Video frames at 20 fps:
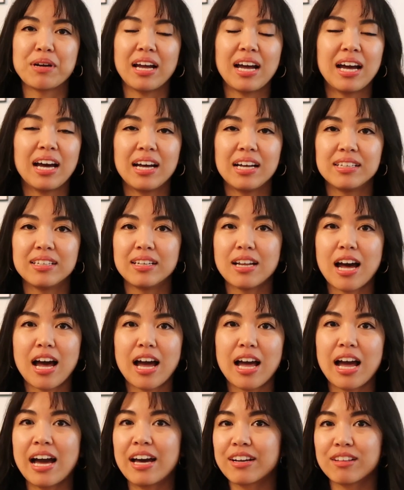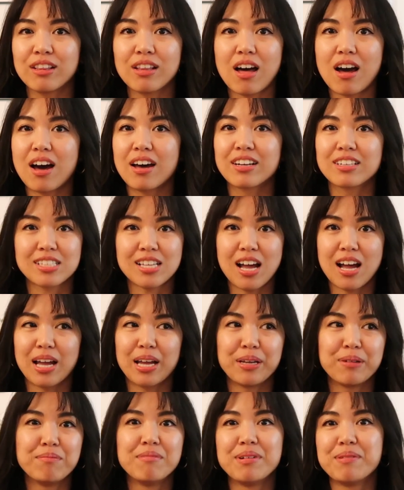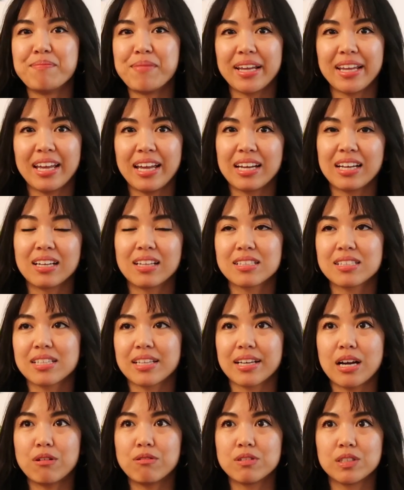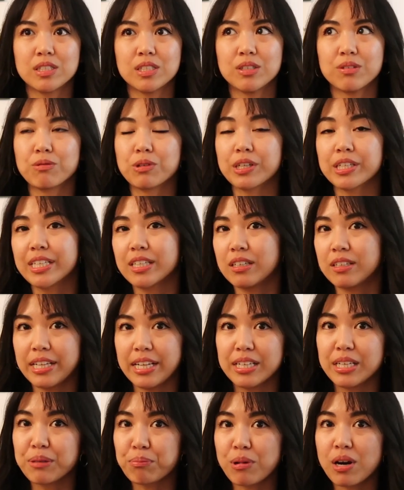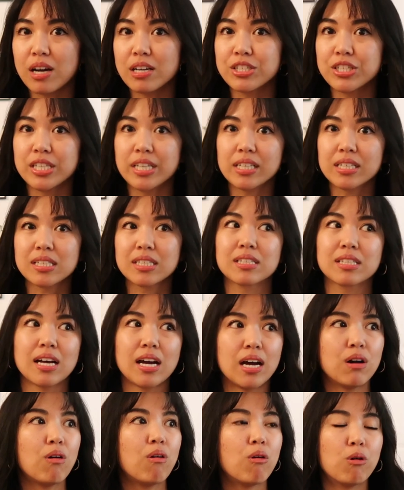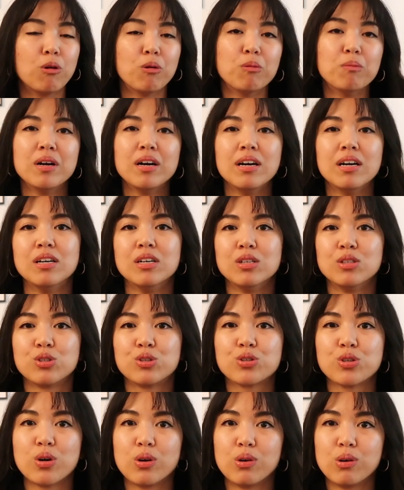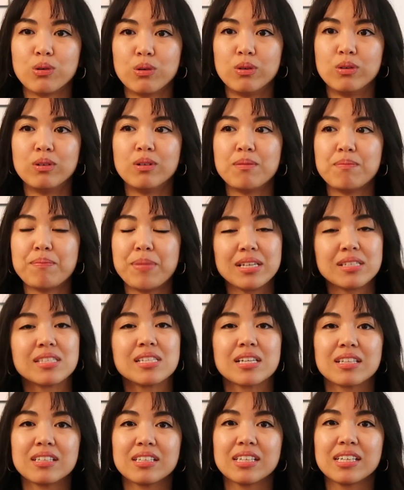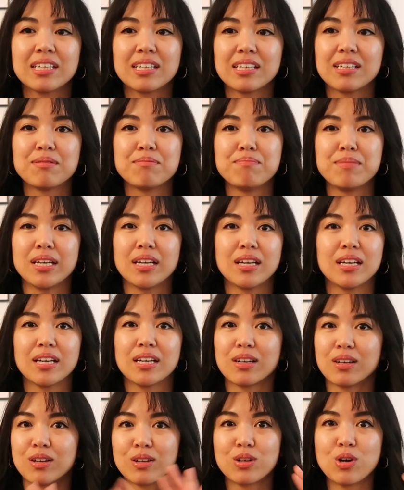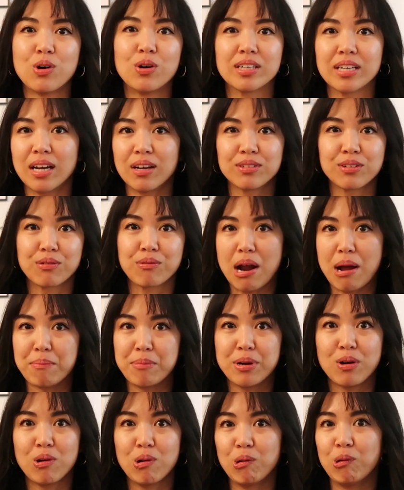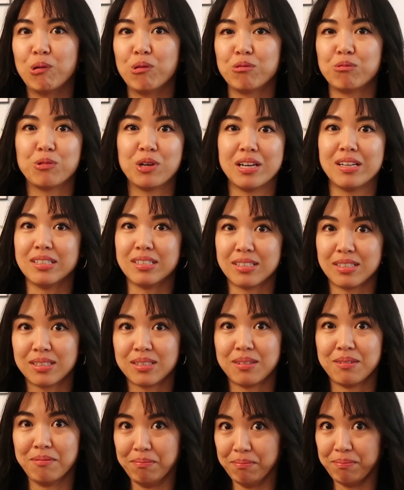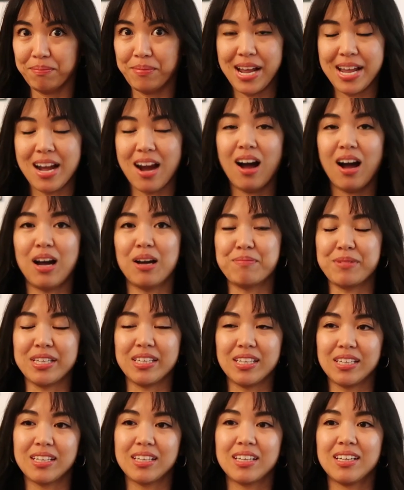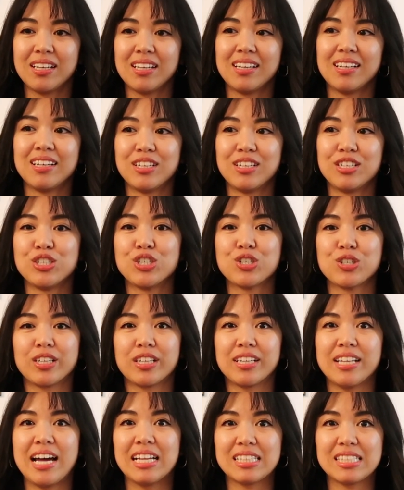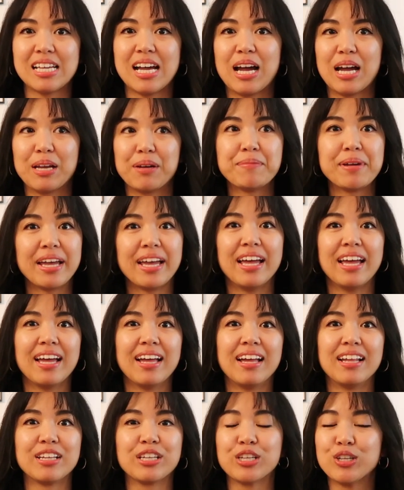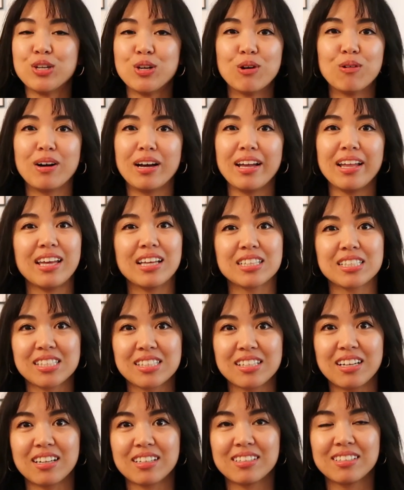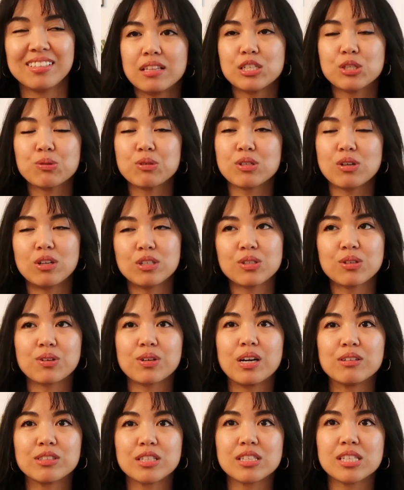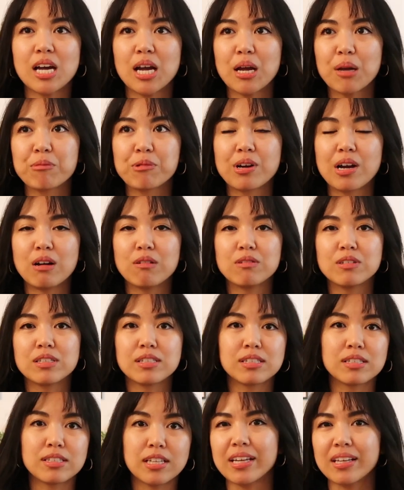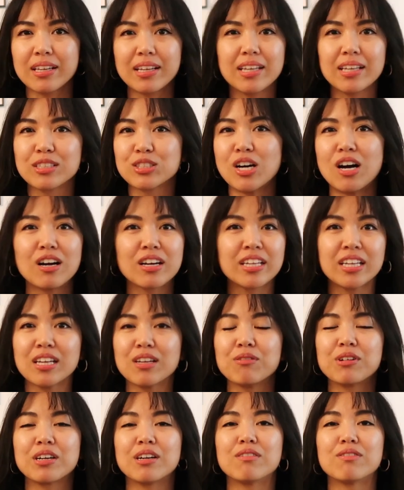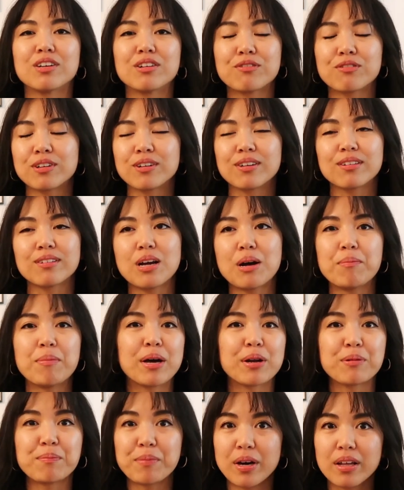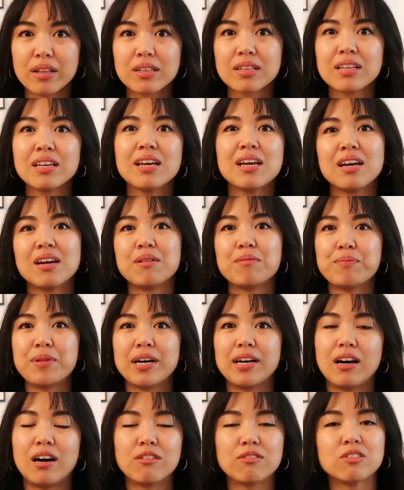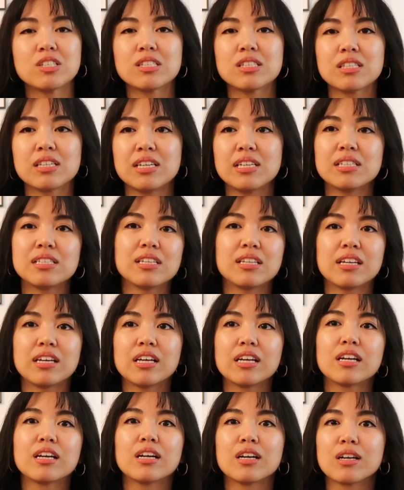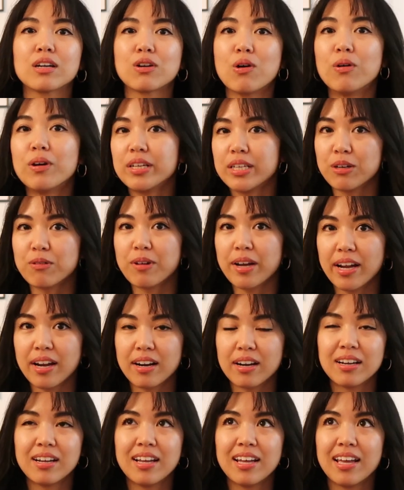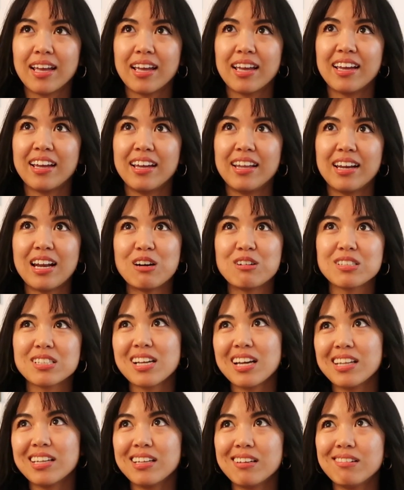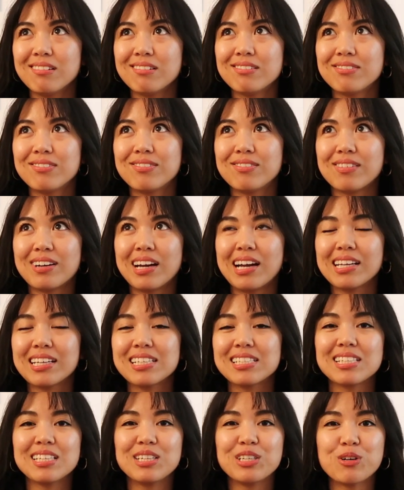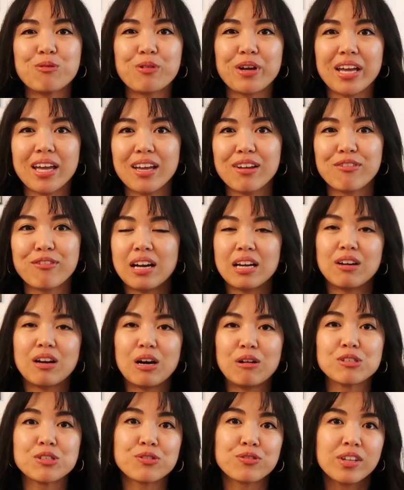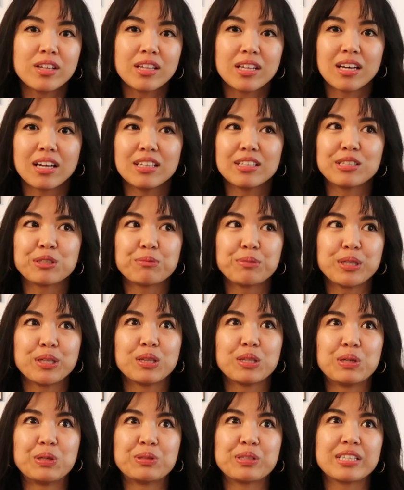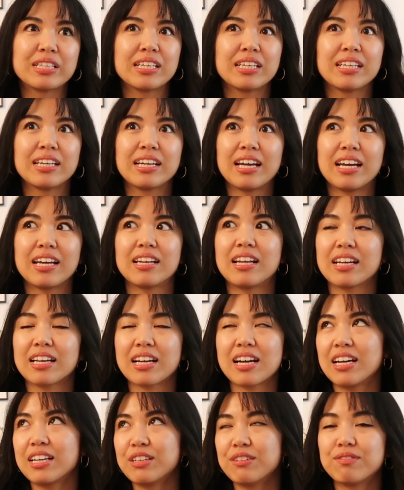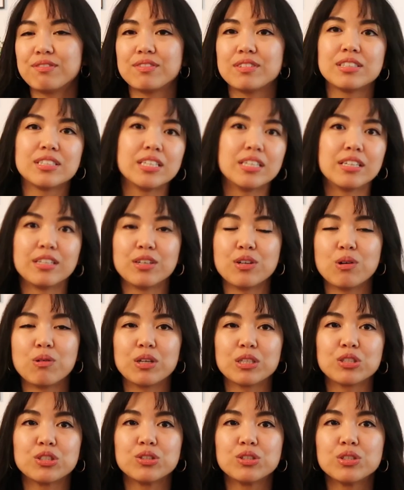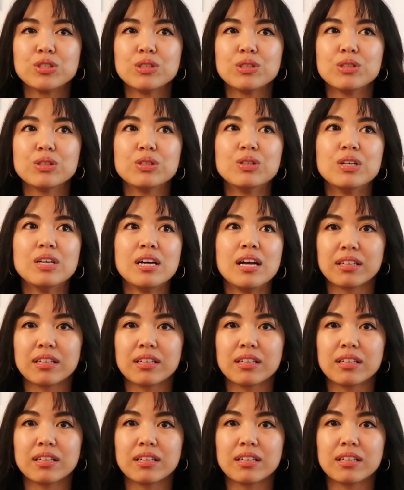I had I had a lot of time in my hands. Like, I wasn't working on any projects at home, so basically me going down the rabbit hole was my hobby during that time. And you know what, it stuck. This was also around the time where I was dating, talking, whatever, for about a month, but obviously it didn't go anywhere. And I was kind of, I guess in a way, I, I was feeling a little bit lonely, and I kind of didn't know what to do.